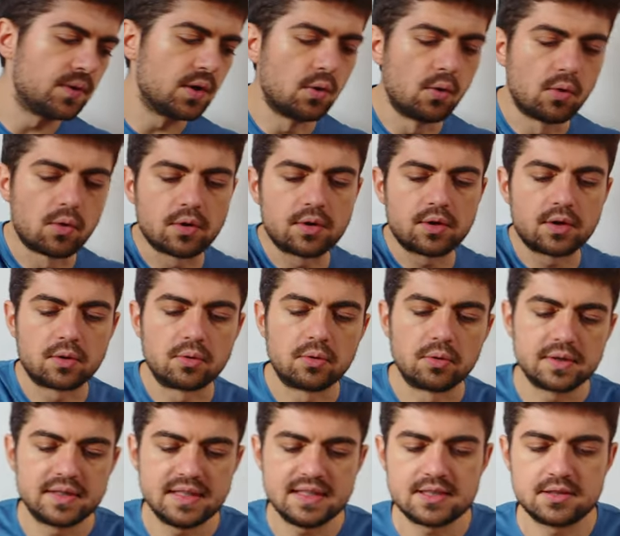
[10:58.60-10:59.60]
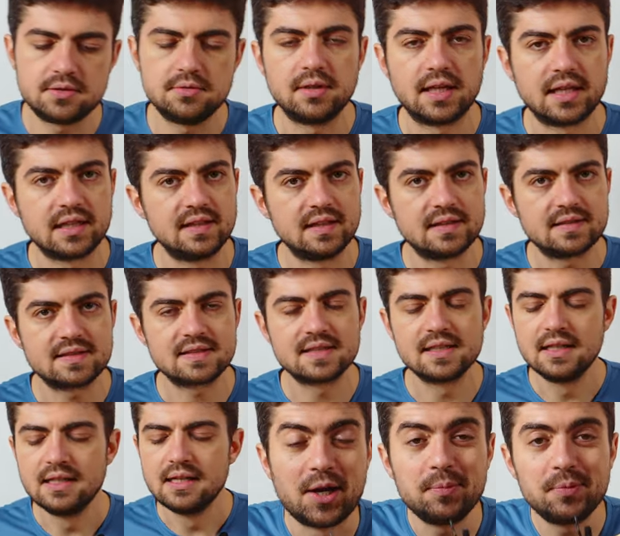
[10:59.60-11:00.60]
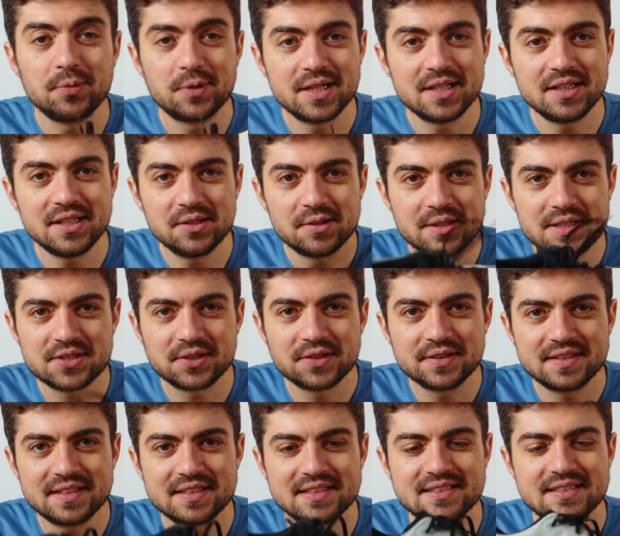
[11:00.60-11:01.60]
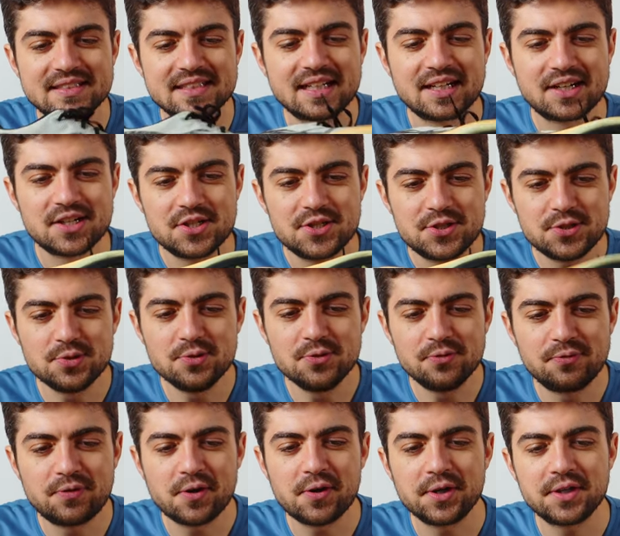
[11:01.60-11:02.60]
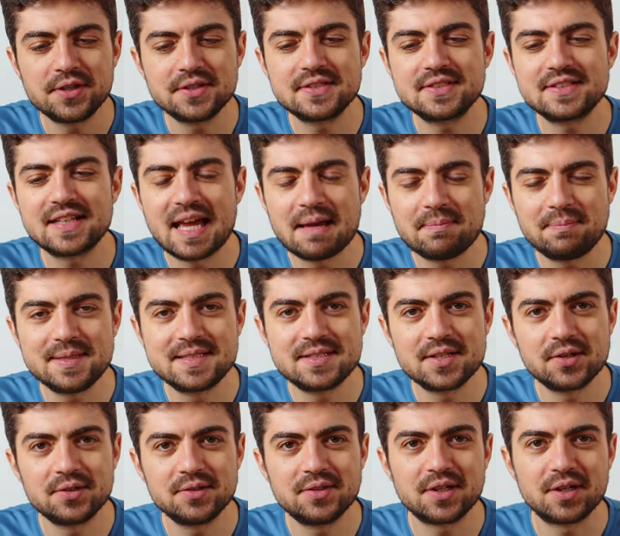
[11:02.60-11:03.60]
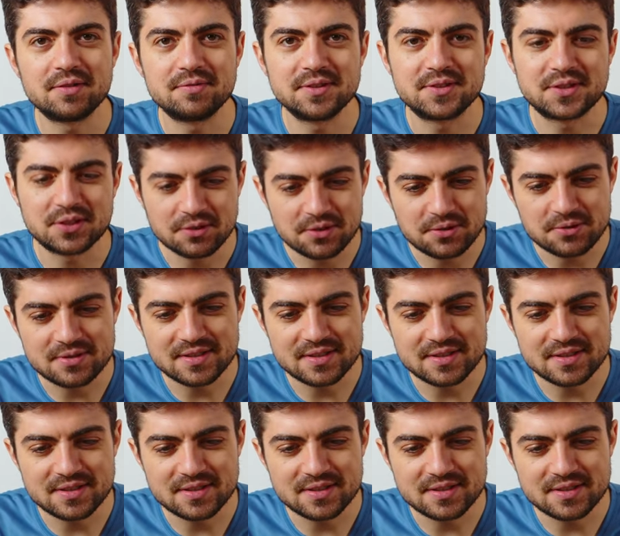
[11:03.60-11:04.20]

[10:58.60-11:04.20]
or these two like this. I hope you enjoyed this shoe focused episode of the Tokyo